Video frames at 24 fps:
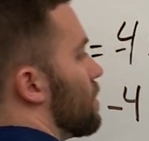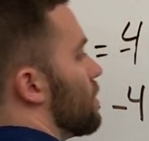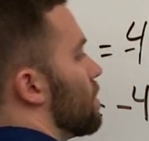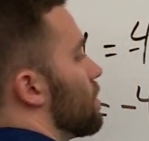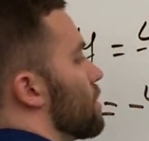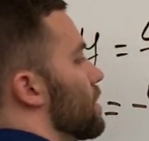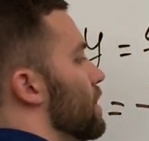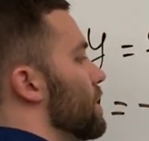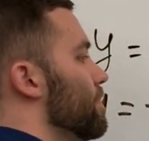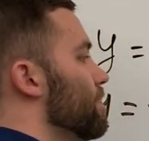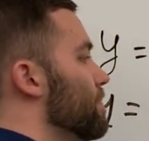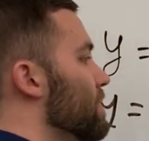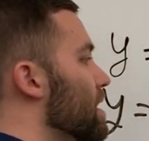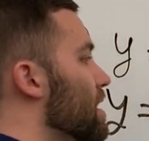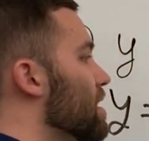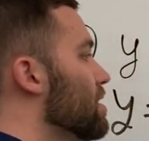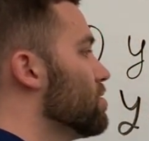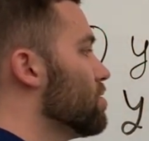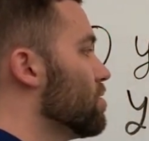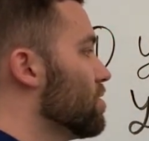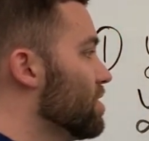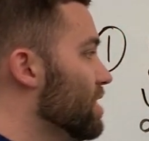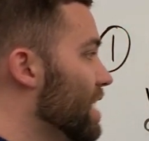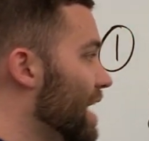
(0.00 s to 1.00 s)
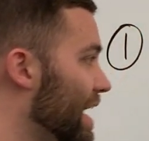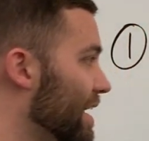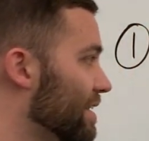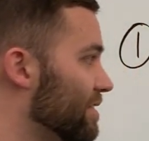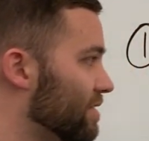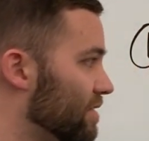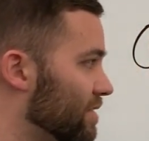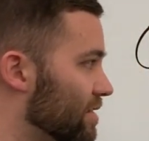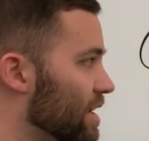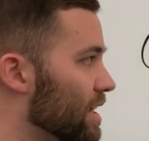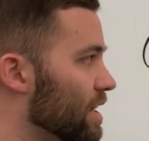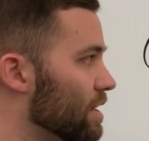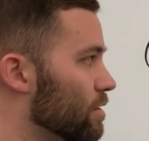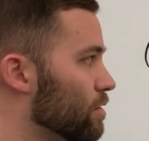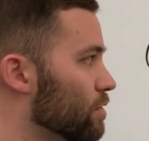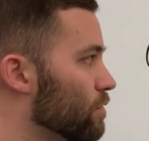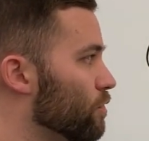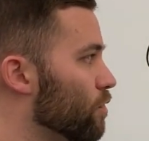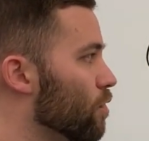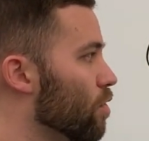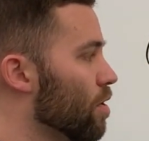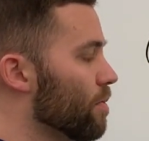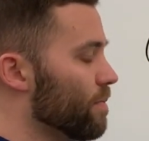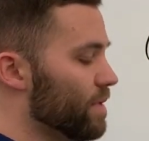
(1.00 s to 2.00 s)
Okay, so that's
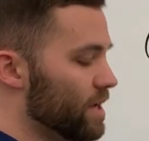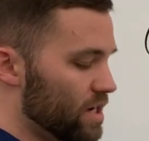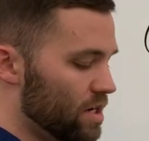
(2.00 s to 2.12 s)
standard form,